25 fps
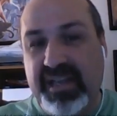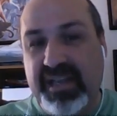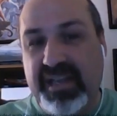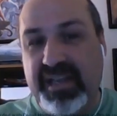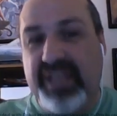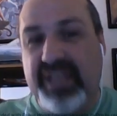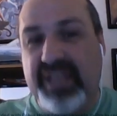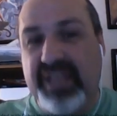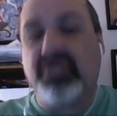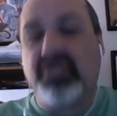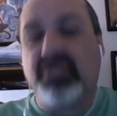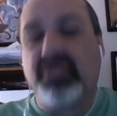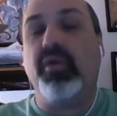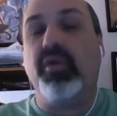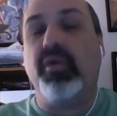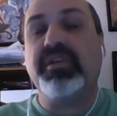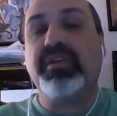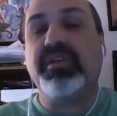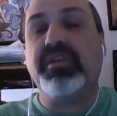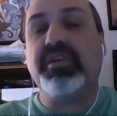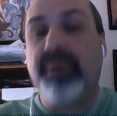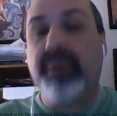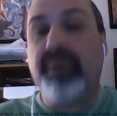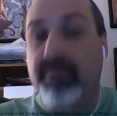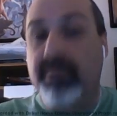is going
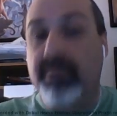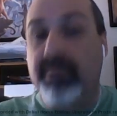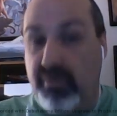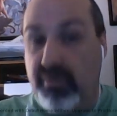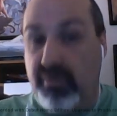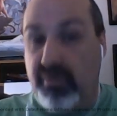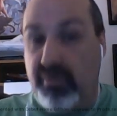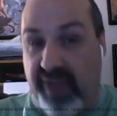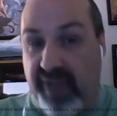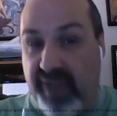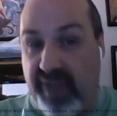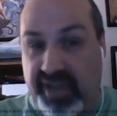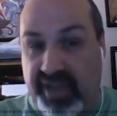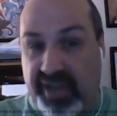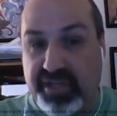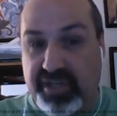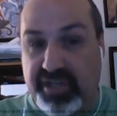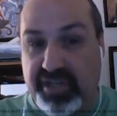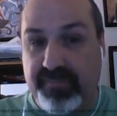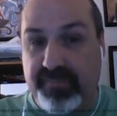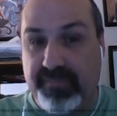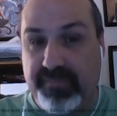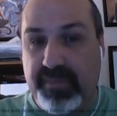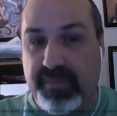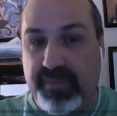to be a move action.
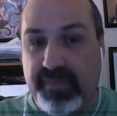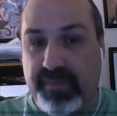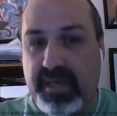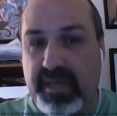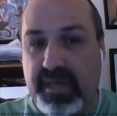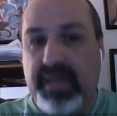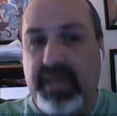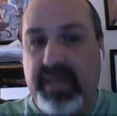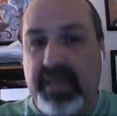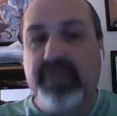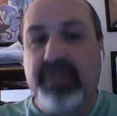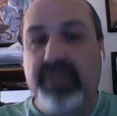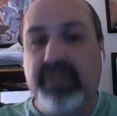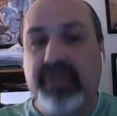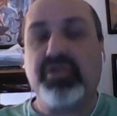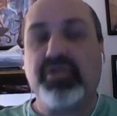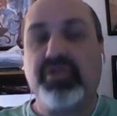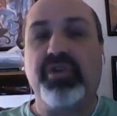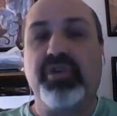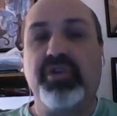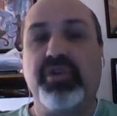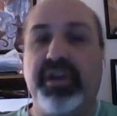So your